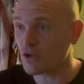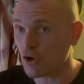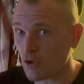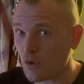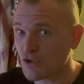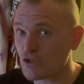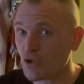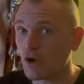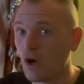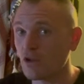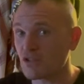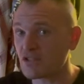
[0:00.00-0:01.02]
courage to
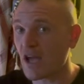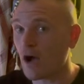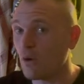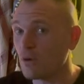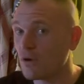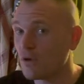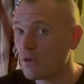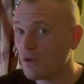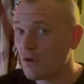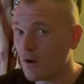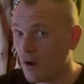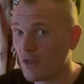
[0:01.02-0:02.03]
call us out
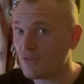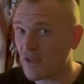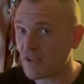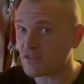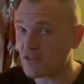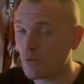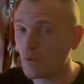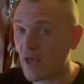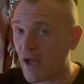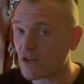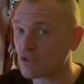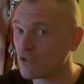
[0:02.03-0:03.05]
on things that we
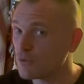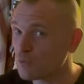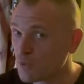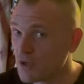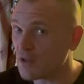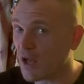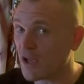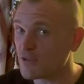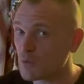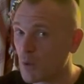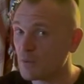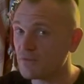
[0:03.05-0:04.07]
actually
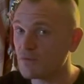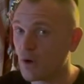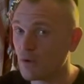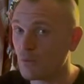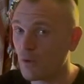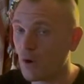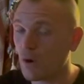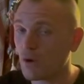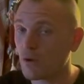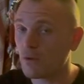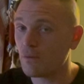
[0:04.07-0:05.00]
realize what we've done wrong.